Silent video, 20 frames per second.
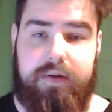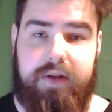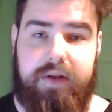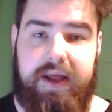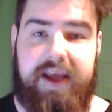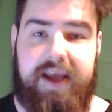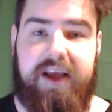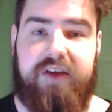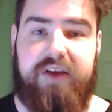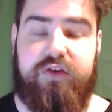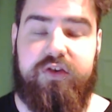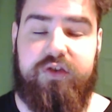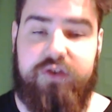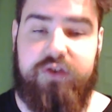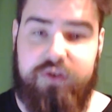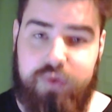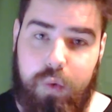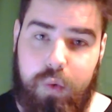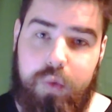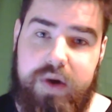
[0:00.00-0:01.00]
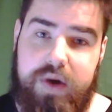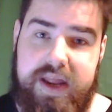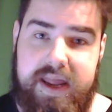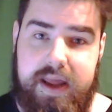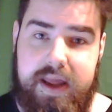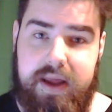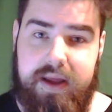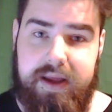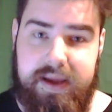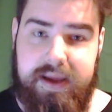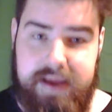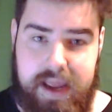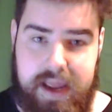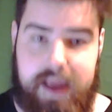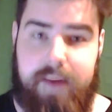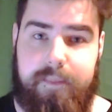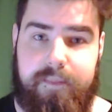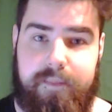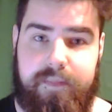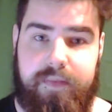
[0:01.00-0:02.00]
It is a story
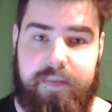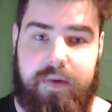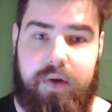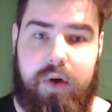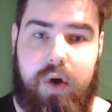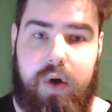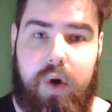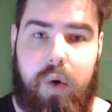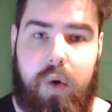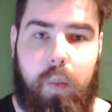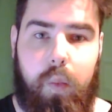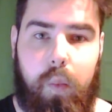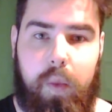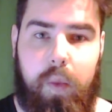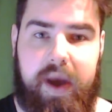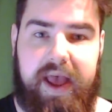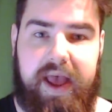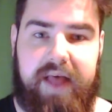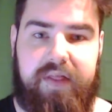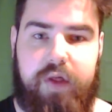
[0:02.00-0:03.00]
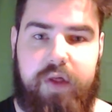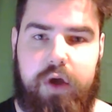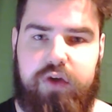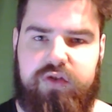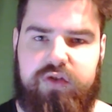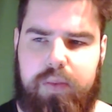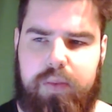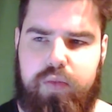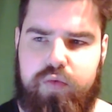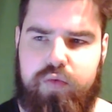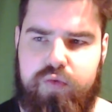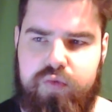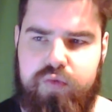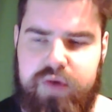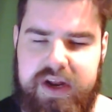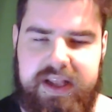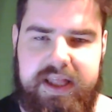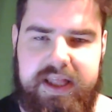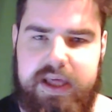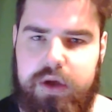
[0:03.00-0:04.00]
game with some
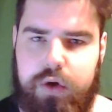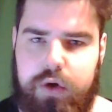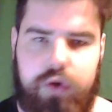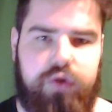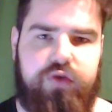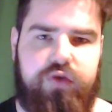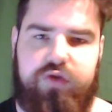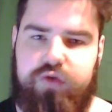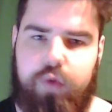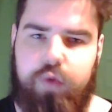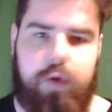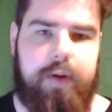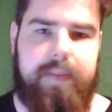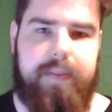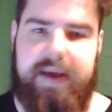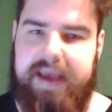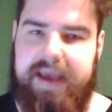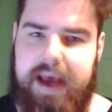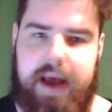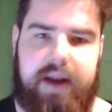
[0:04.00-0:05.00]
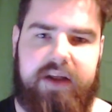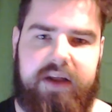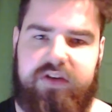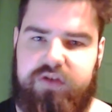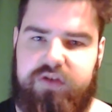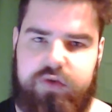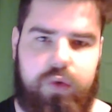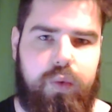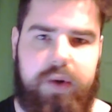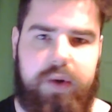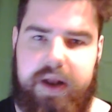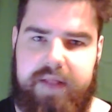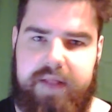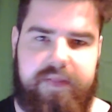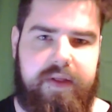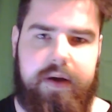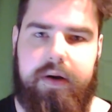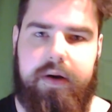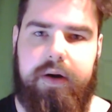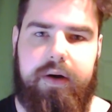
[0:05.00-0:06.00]
really good story mechanics thrown in
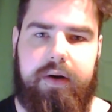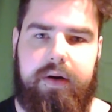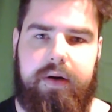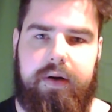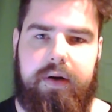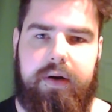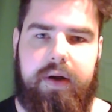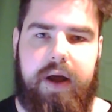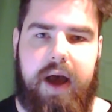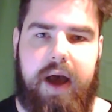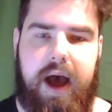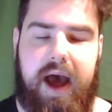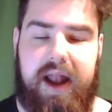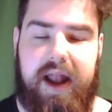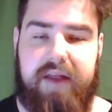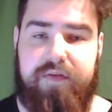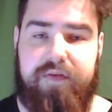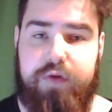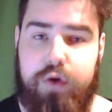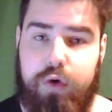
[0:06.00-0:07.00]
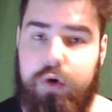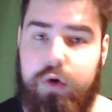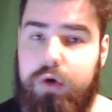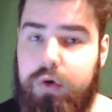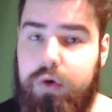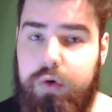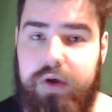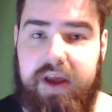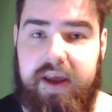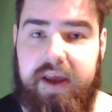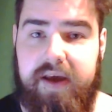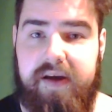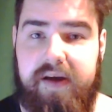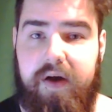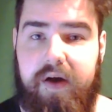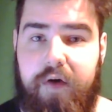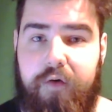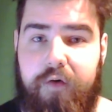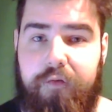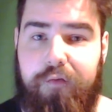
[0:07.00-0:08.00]
there. And if you're looking
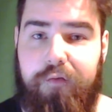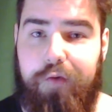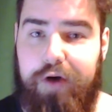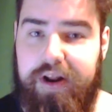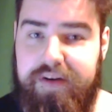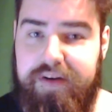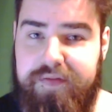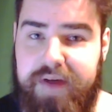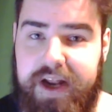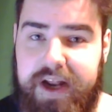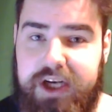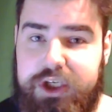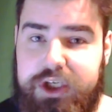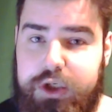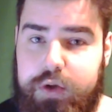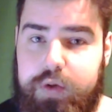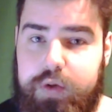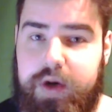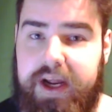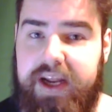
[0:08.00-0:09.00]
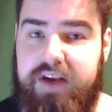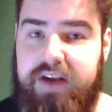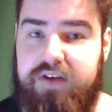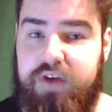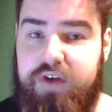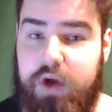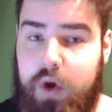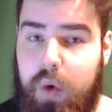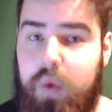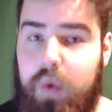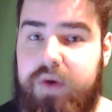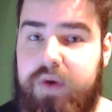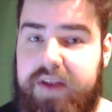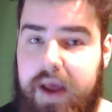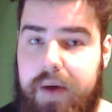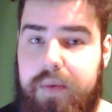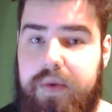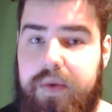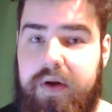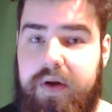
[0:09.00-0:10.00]
for an adventure ride to go
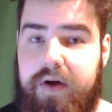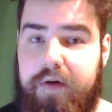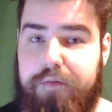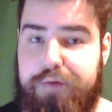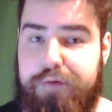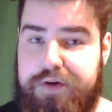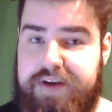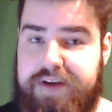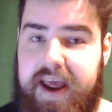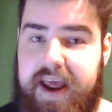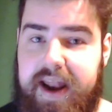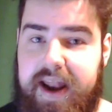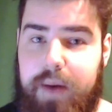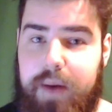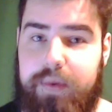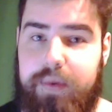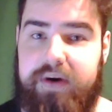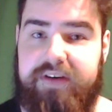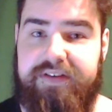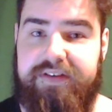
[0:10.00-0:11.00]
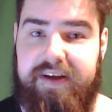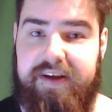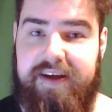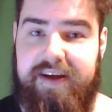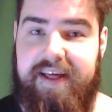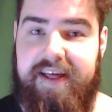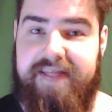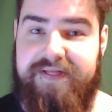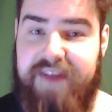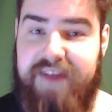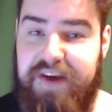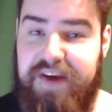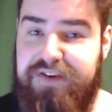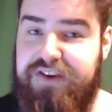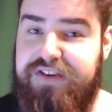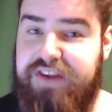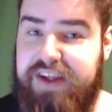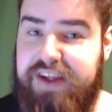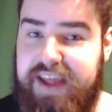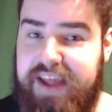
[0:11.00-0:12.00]
down for 10 hours, this
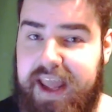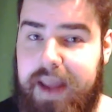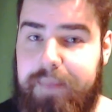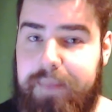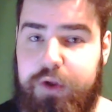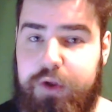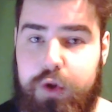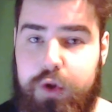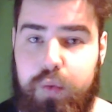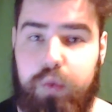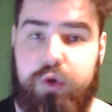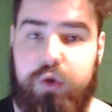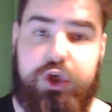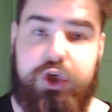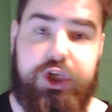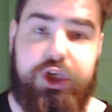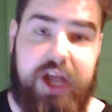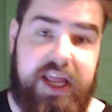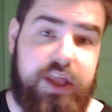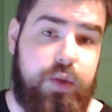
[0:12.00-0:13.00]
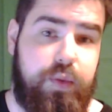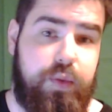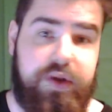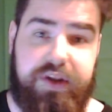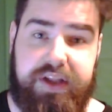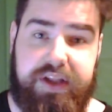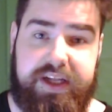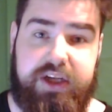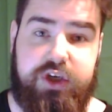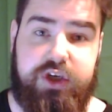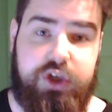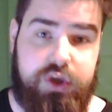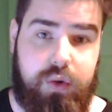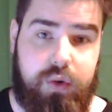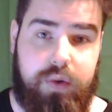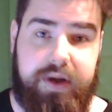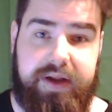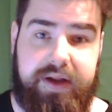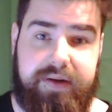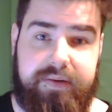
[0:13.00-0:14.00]
is a game that you will genuinely
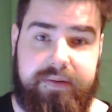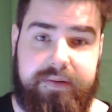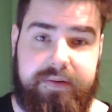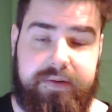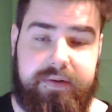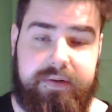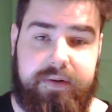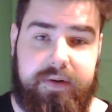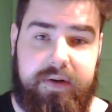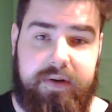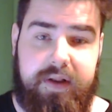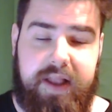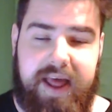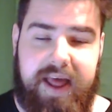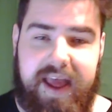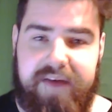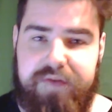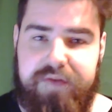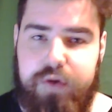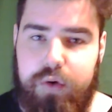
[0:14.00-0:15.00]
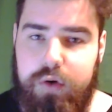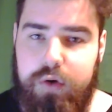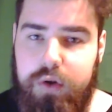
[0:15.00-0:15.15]
enjoy. If you're